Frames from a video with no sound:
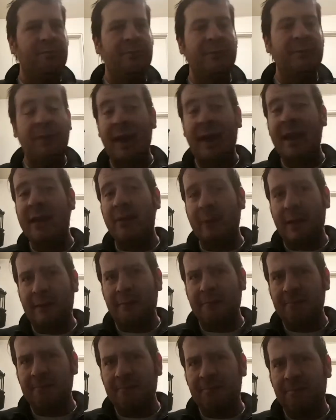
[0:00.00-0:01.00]
But anyway,
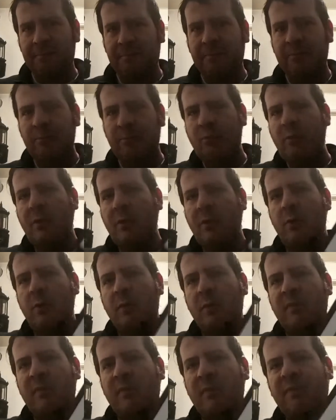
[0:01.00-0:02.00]
we're
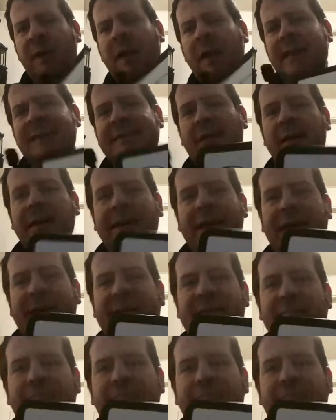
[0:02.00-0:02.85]
finally starting to get some